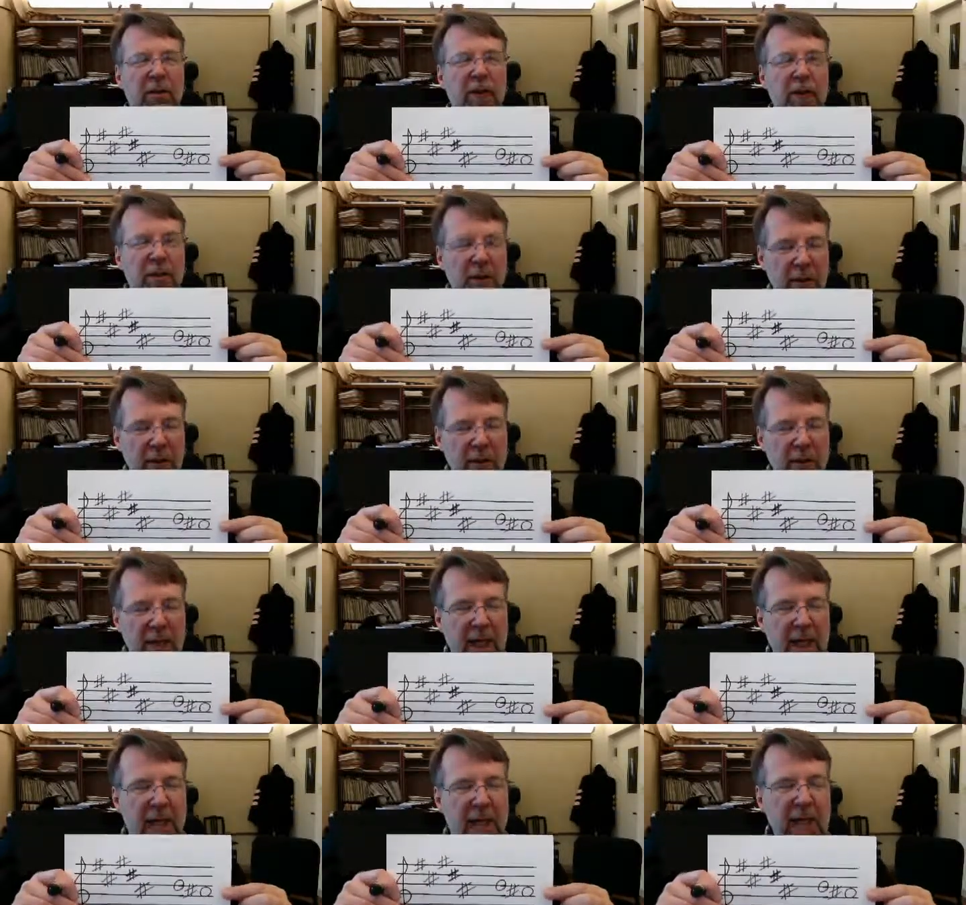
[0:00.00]
name of the
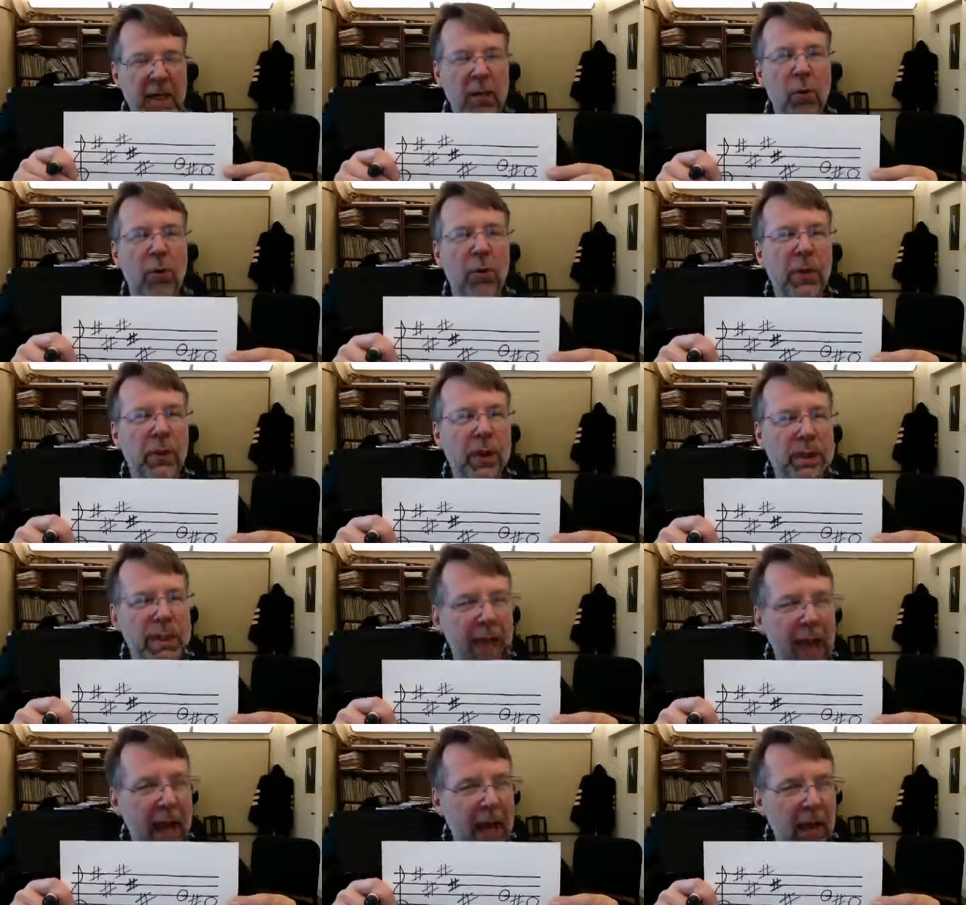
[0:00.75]
key or the
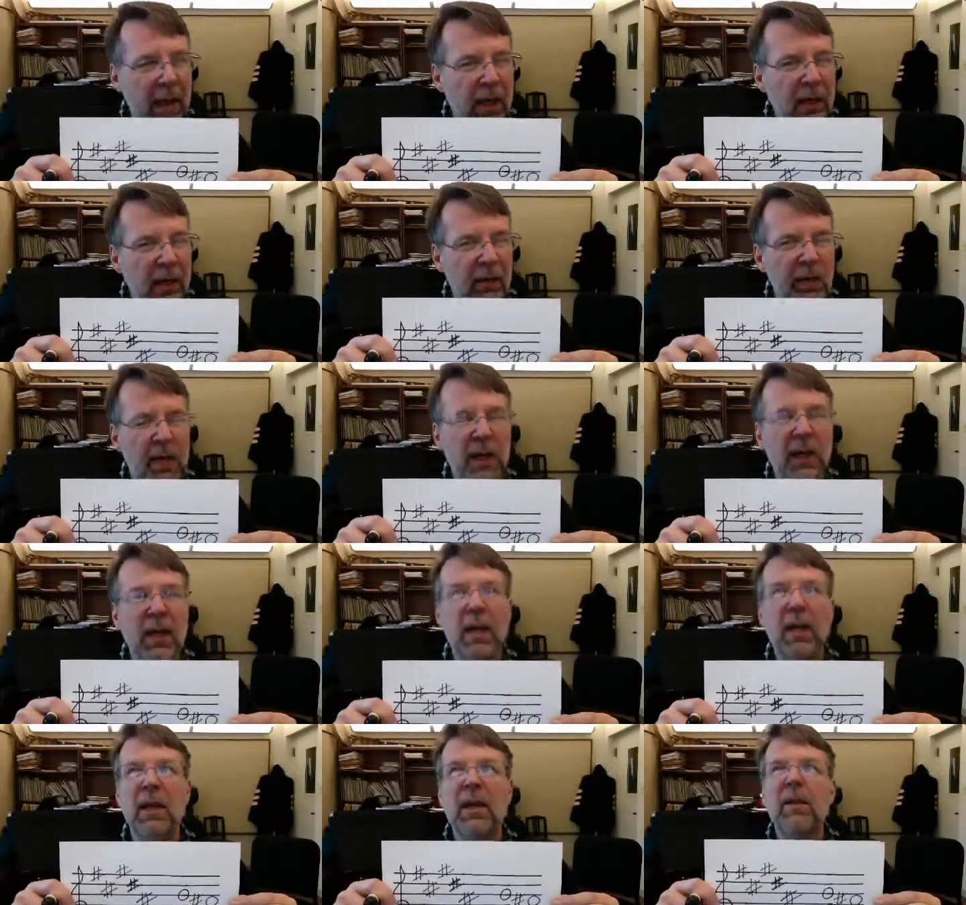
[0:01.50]
tonic of the
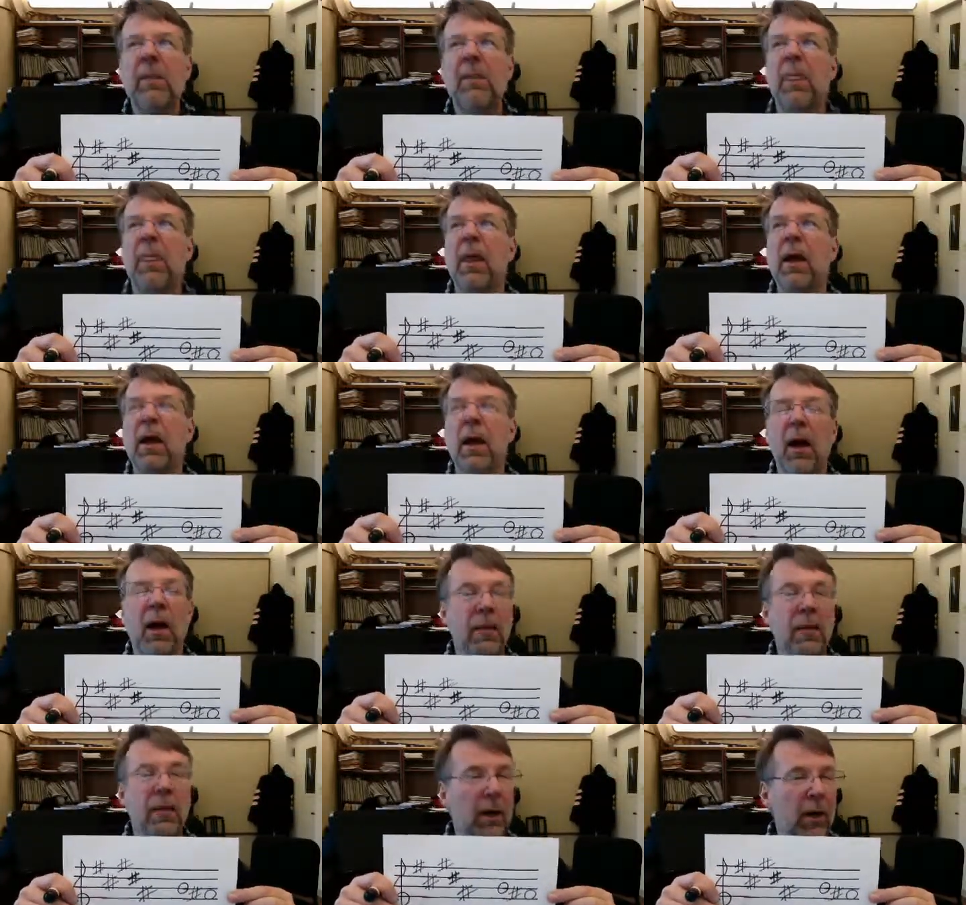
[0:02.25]
key
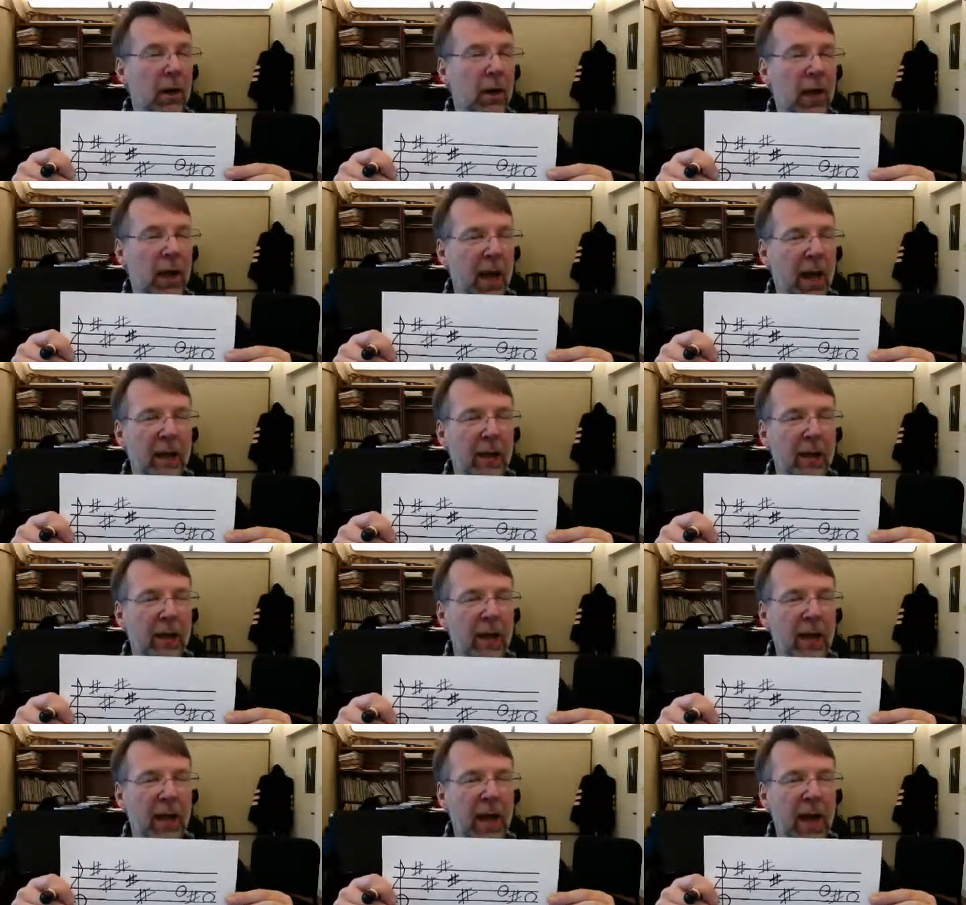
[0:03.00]
that are not
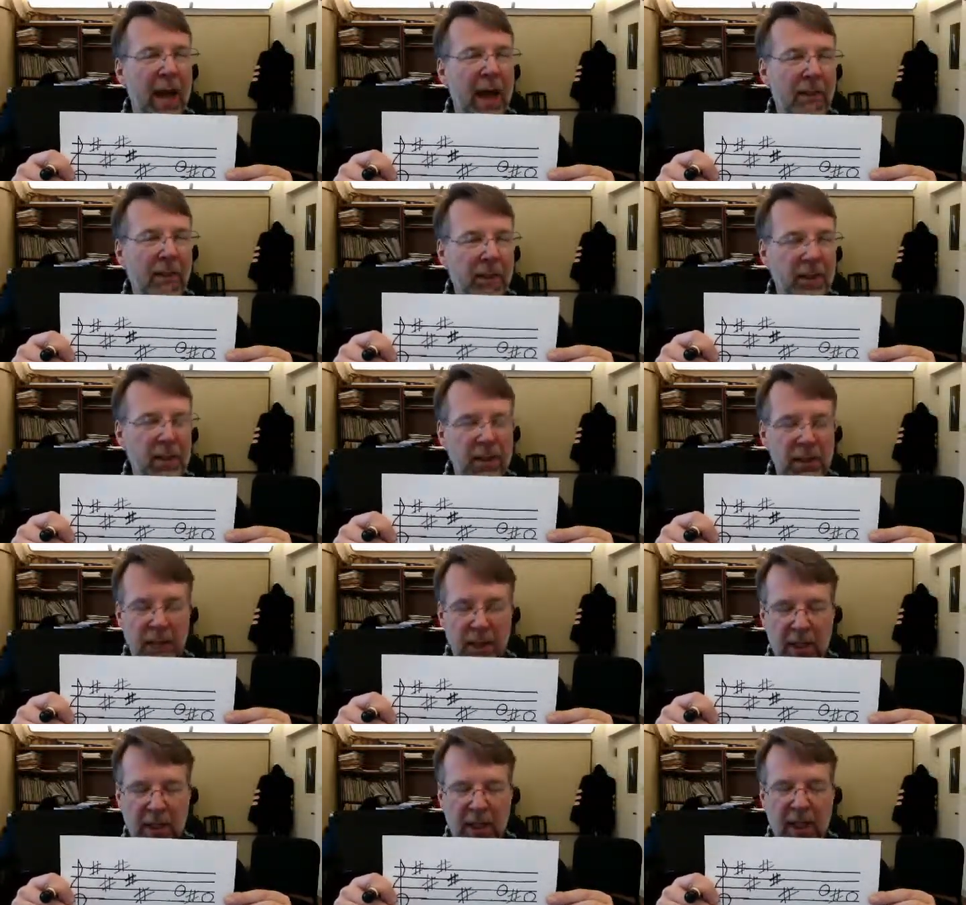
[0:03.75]
F and
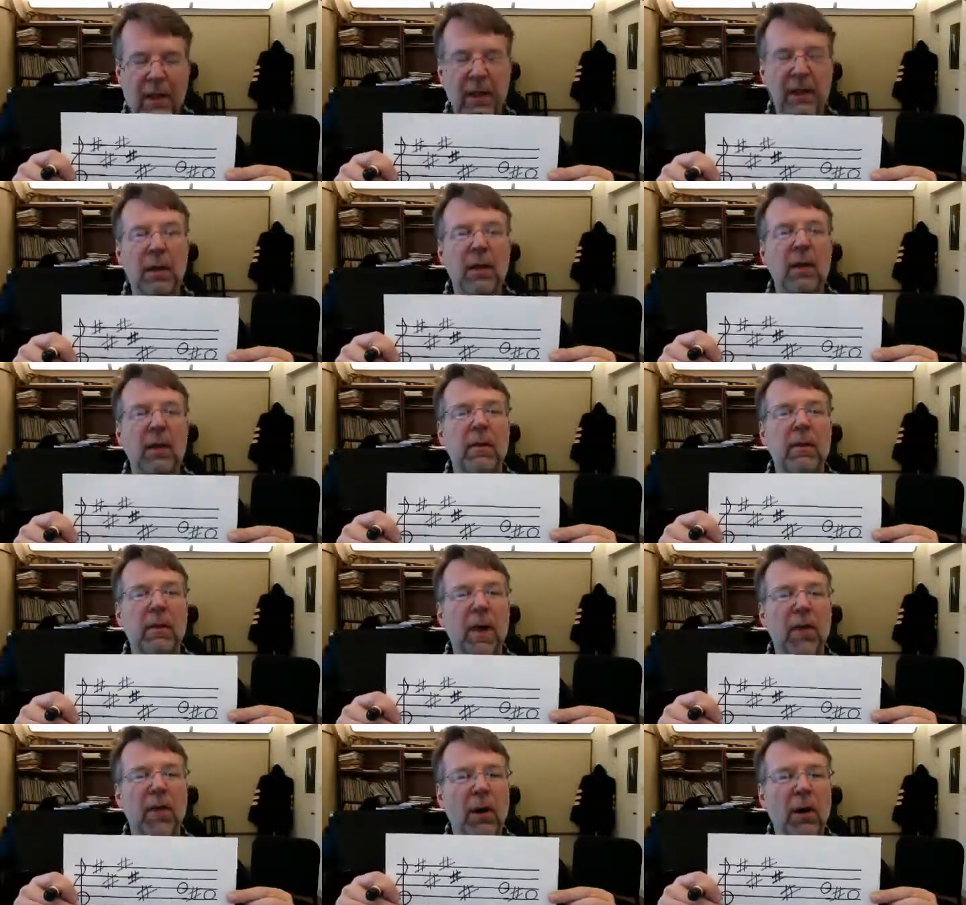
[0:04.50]
C,
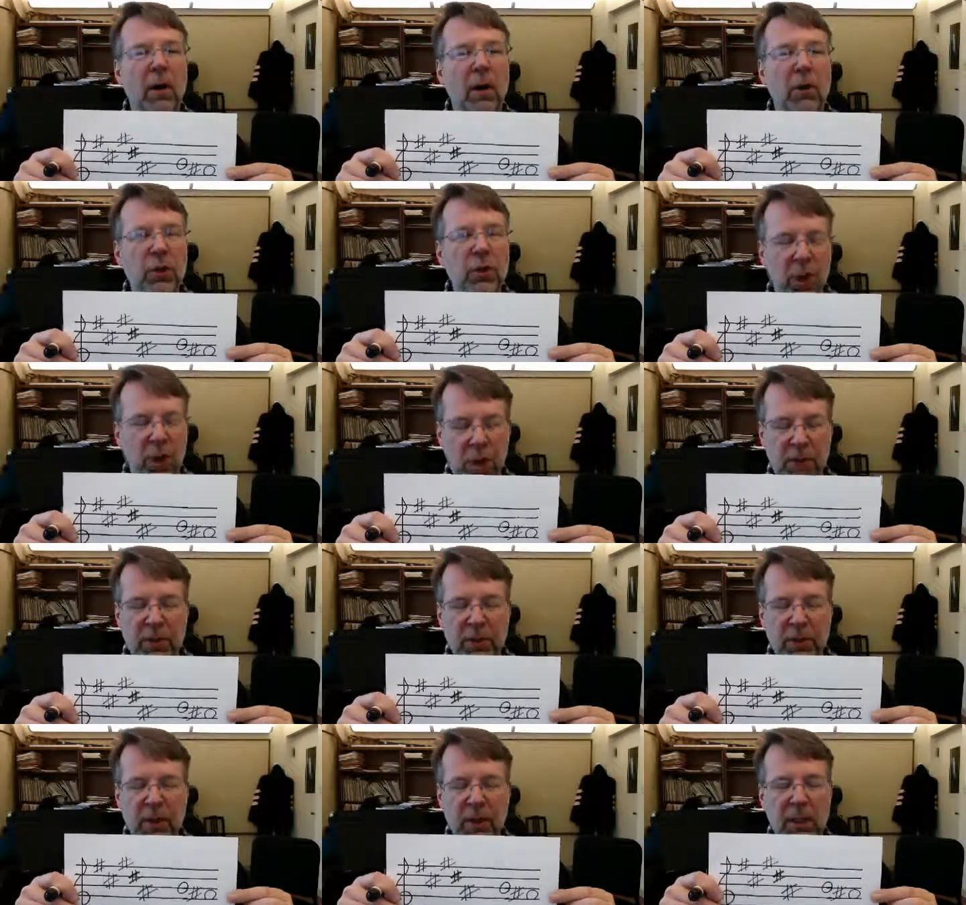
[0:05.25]
that there are
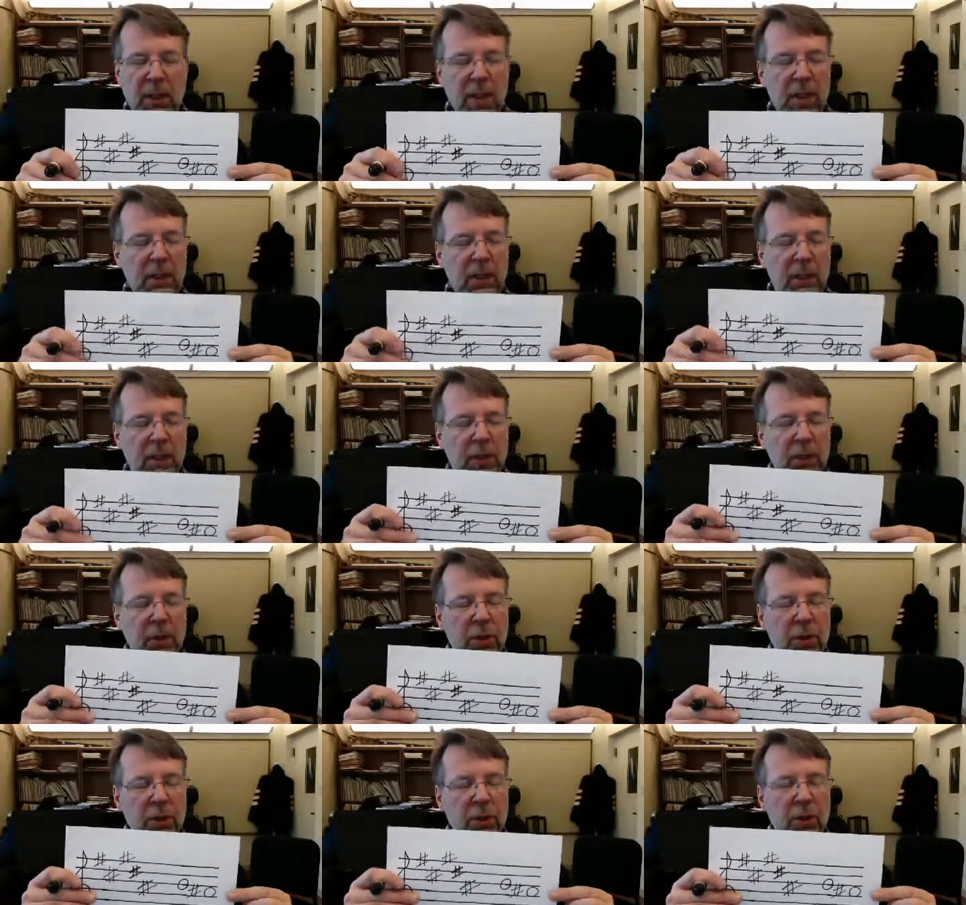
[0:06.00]
sharps in the key
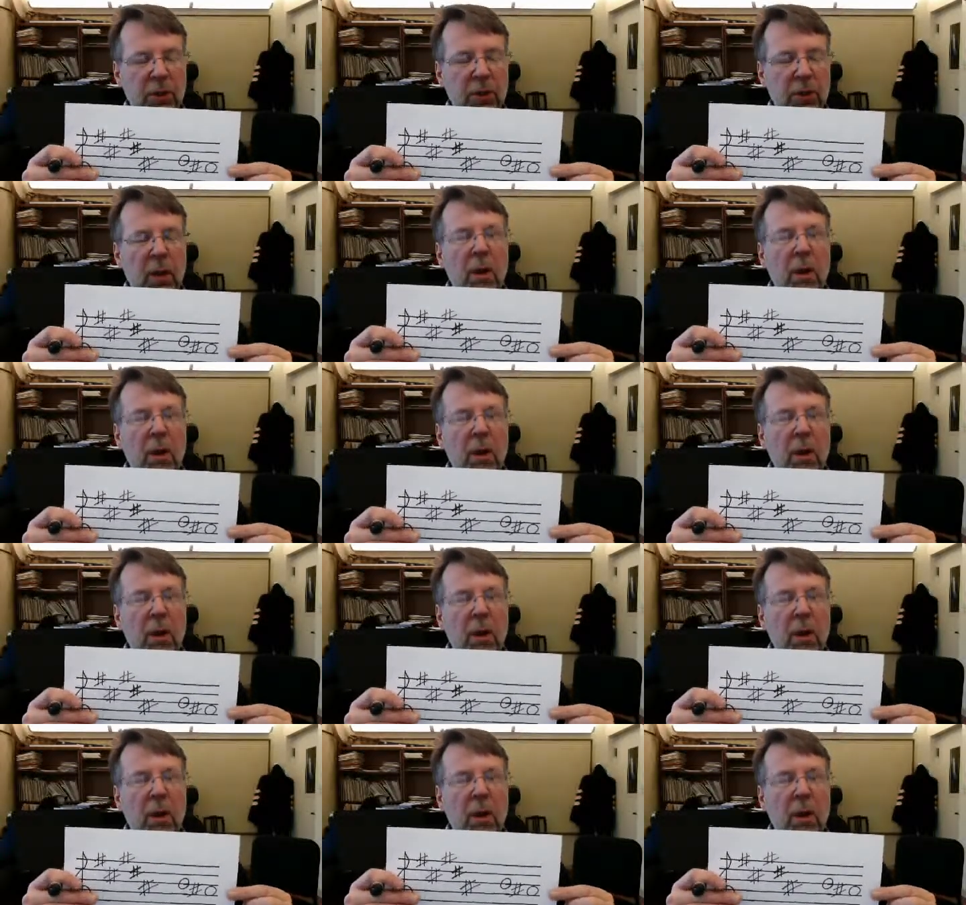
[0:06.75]
signature.